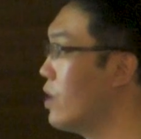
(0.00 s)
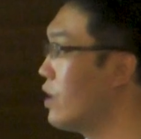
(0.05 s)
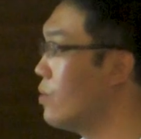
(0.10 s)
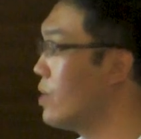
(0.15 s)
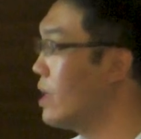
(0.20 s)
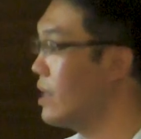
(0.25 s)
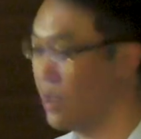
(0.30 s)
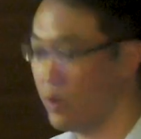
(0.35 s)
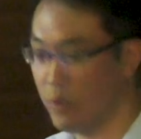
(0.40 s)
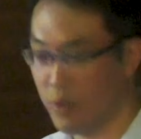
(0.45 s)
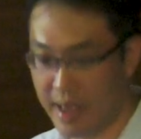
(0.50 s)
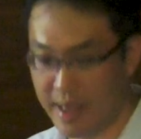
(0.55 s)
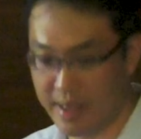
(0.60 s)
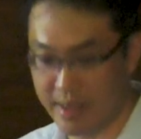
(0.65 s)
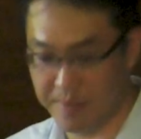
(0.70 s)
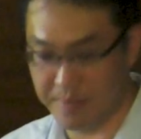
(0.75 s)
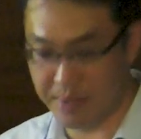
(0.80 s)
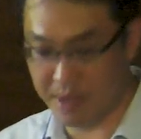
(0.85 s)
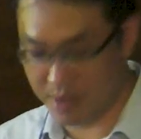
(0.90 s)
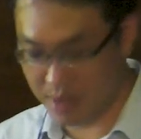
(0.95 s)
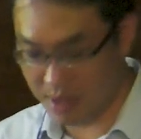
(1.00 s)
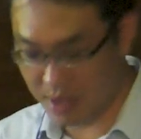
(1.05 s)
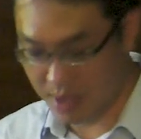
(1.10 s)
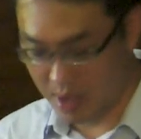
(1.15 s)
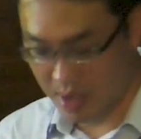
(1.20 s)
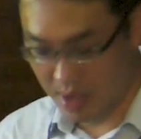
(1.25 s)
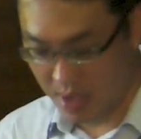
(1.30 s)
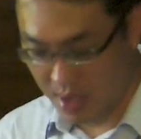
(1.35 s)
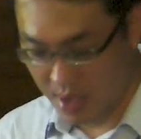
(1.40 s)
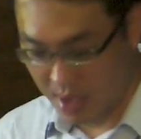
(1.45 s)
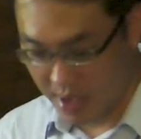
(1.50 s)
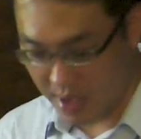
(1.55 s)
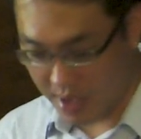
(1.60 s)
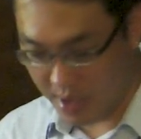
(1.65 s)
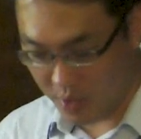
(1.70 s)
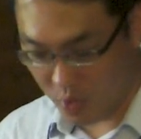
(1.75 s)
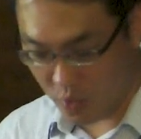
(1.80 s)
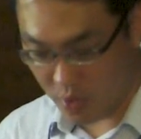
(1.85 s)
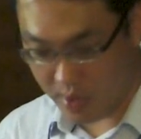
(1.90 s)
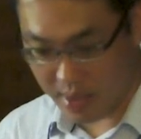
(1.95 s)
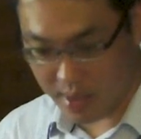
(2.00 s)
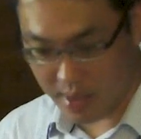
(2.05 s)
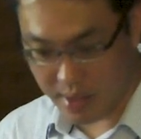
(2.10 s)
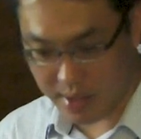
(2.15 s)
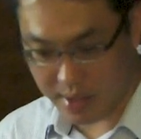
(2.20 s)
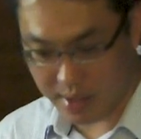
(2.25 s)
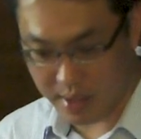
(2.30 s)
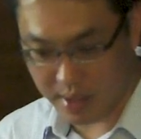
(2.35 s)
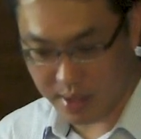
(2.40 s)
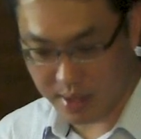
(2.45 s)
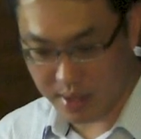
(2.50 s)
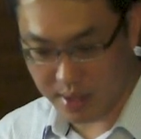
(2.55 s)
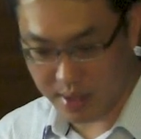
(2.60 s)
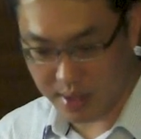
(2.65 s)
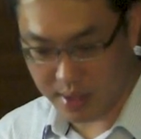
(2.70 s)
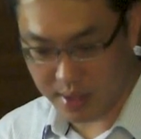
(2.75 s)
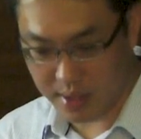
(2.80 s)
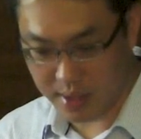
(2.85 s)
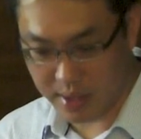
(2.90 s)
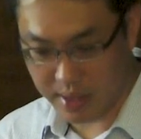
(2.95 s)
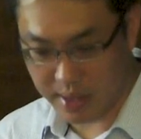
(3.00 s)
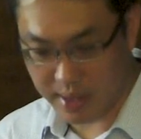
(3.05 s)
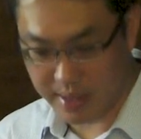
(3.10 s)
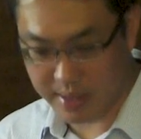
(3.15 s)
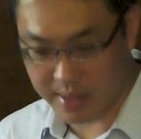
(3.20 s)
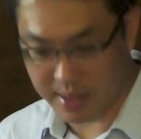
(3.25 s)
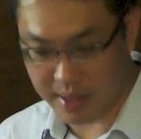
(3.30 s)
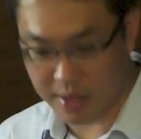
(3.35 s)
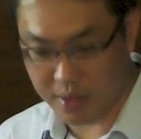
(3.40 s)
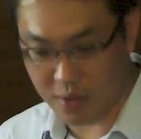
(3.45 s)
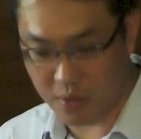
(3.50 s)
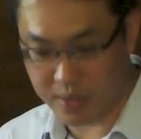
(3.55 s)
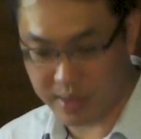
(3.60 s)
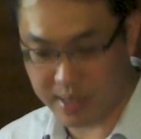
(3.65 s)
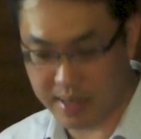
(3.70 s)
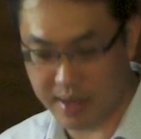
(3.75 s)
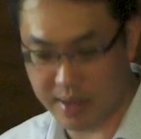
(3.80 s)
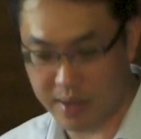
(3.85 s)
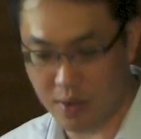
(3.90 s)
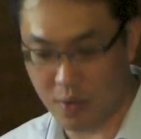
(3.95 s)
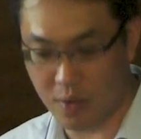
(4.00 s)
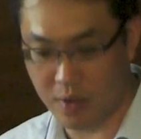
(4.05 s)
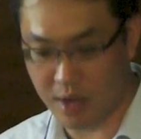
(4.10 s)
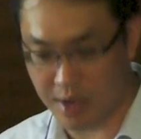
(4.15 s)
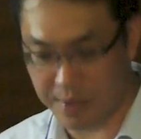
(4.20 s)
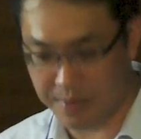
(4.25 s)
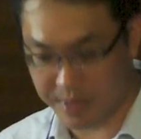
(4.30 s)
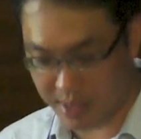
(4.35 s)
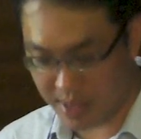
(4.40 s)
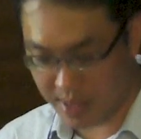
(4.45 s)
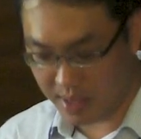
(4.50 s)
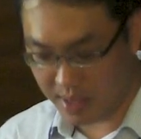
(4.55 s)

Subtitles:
regulatory element. And when the external signal comes